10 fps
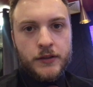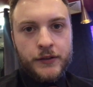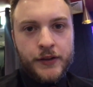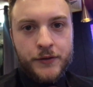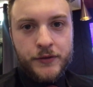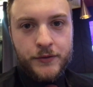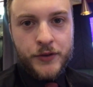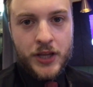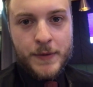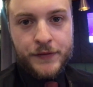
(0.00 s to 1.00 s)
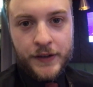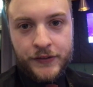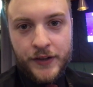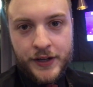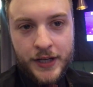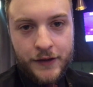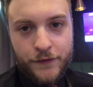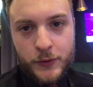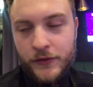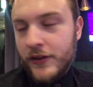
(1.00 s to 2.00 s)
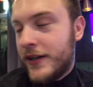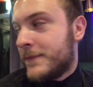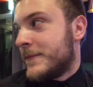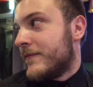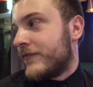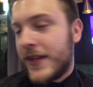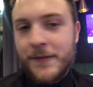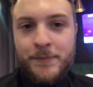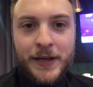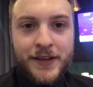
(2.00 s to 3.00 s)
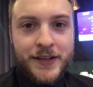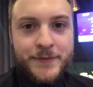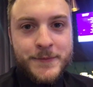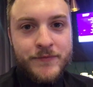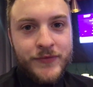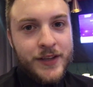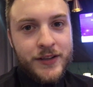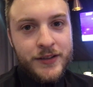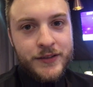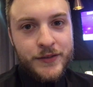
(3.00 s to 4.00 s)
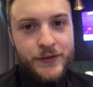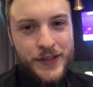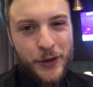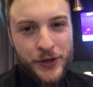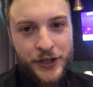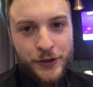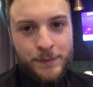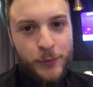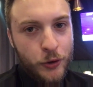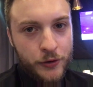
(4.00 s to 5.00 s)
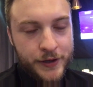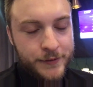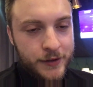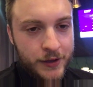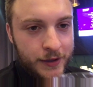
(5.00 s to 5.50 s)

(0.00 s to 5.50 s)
So not the most exciting half of all time. Back in 0-0, boring.